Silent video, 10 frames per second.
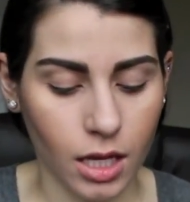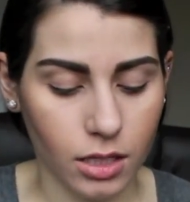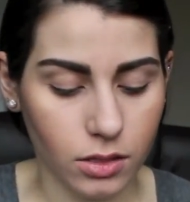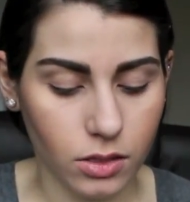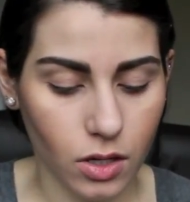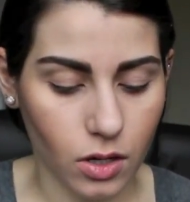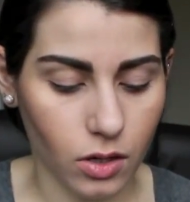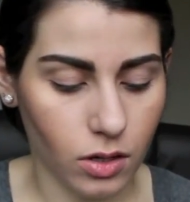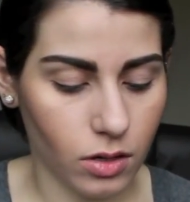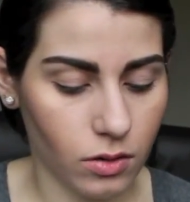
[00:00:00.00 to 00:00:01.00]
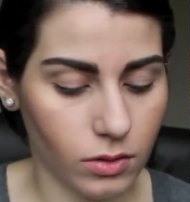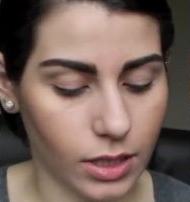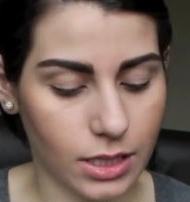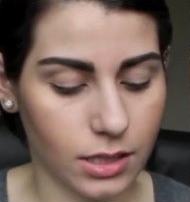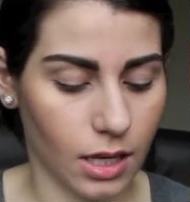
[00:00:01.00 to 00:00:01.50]
So
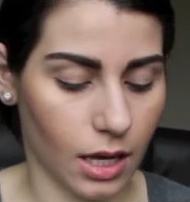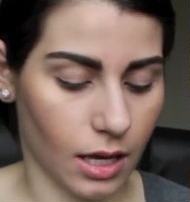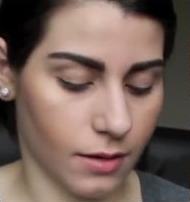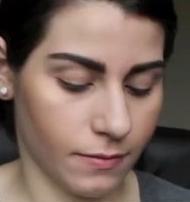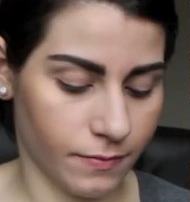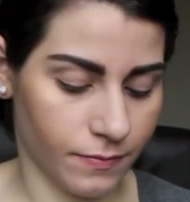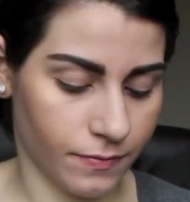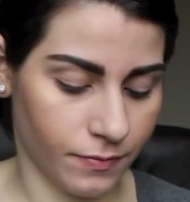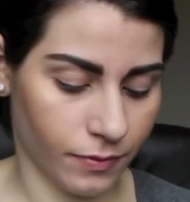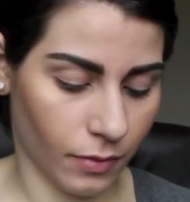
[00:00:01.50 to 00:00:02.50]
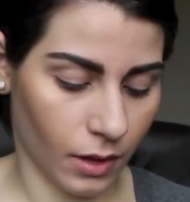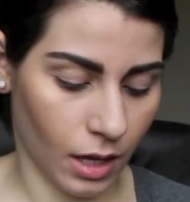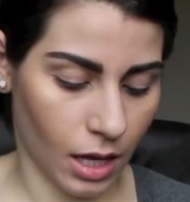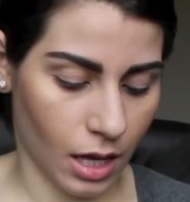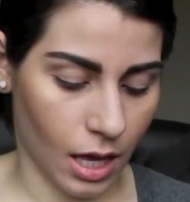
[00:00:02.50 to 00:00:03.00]
let's see.
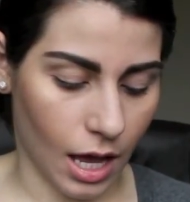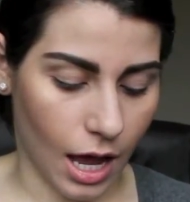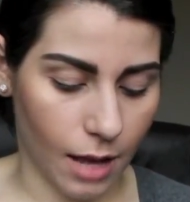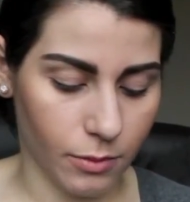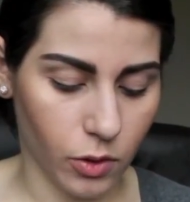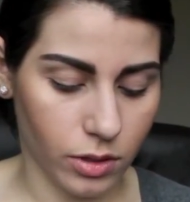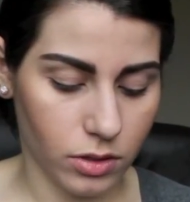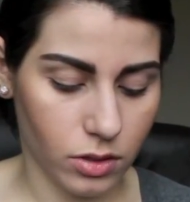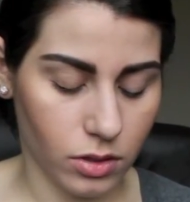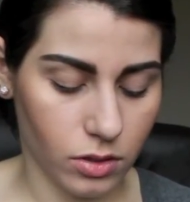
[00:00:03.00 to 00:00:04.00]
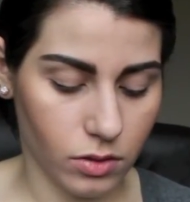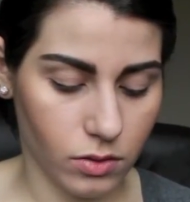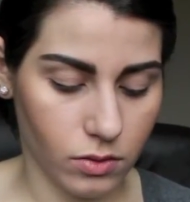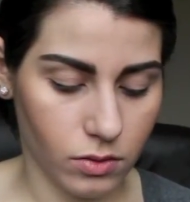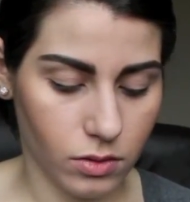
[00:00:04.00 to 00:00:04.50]
I'm going to
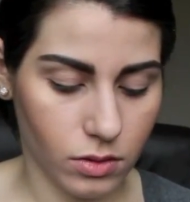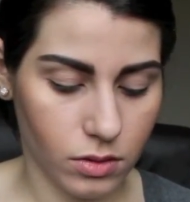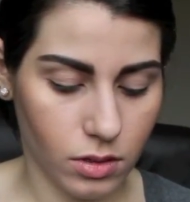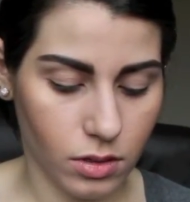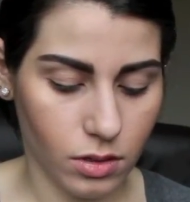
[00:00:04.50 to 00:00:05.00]
use